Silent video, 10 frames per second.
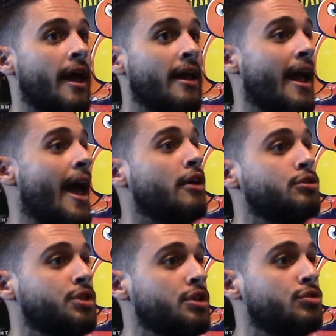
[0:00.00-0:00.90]

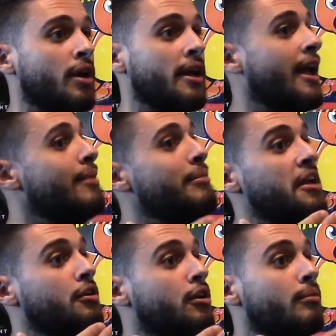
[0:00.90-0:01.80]
energy drink and make a
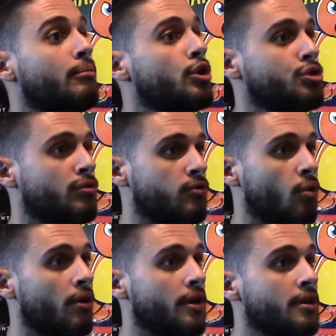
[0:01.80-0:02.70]
commercial
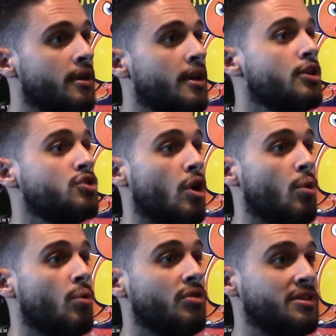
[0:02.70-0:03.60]
for it. So
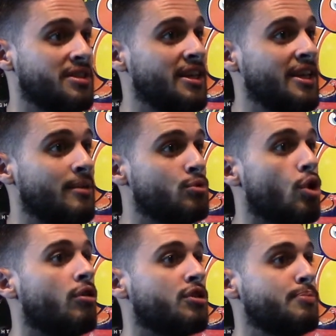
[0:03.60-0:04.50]
the teams
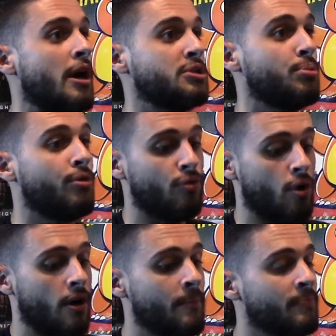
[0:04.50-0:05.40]
are responsible
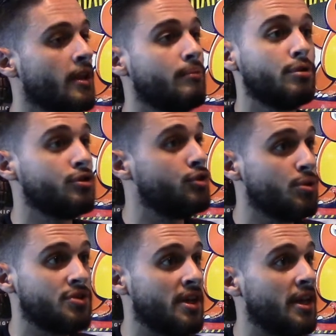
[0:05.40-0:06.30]
for
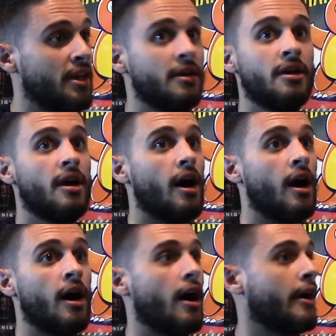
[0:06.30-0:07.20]
producing
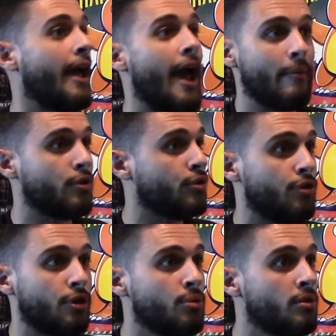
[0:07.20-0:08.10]
a camera
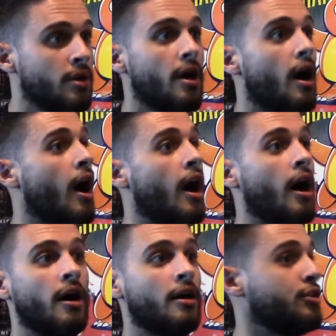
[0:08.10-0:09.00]
crew,
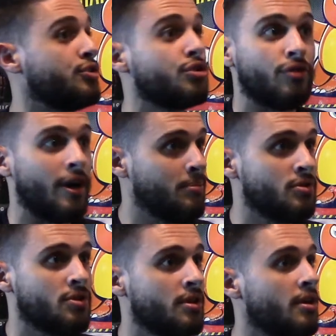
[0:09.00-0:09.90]
a
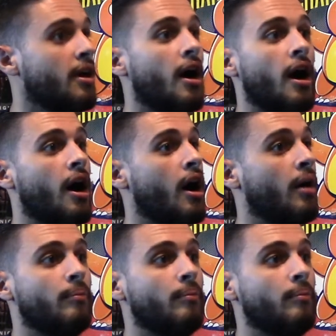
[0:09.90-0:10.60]
script, all